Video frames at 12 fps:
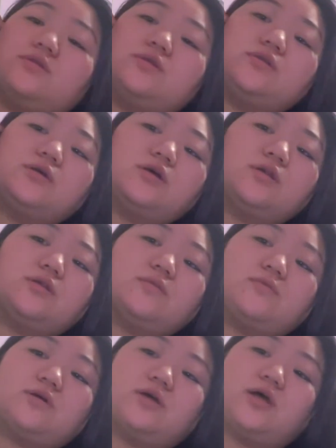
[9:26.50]
to tell him
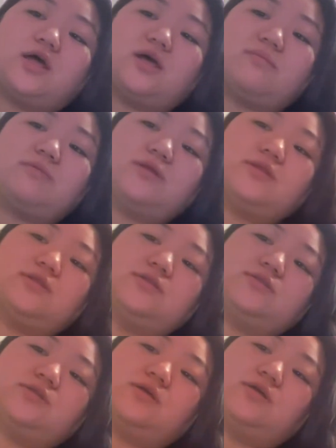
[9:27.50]
what happened and
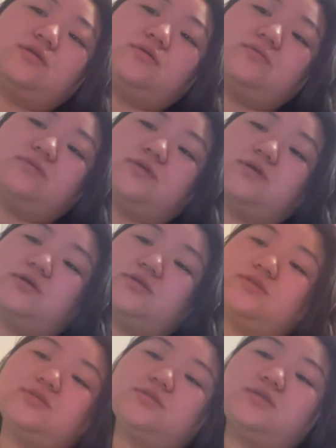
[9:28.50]
stuff because
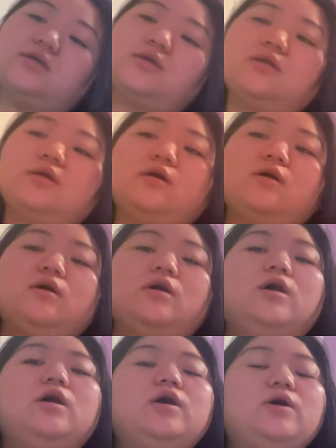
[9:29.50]
he's not
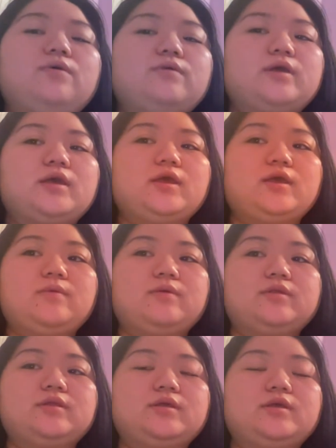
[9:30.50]
okay
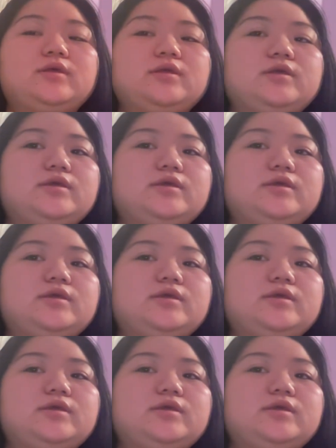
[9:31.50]
with it.